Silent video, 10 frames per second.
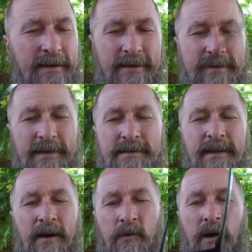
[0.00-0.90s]
Is this
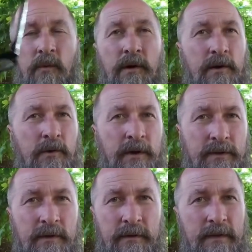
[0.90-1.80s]
not what we're going
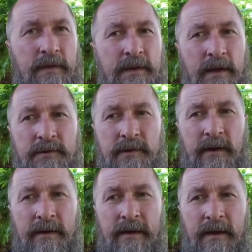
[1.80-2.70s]
through in this country
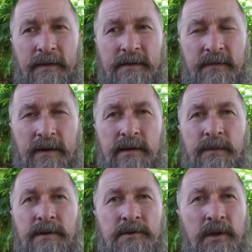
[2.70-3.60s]
right now? This
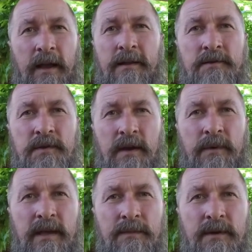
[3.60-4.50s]
fundamental change that
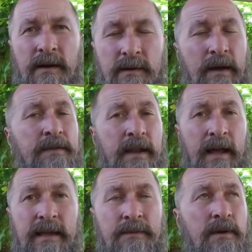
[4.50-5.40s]
we keep talking about, that
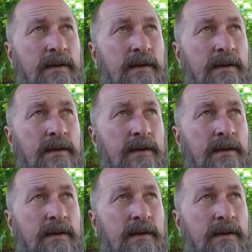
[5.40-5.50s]
I keep talking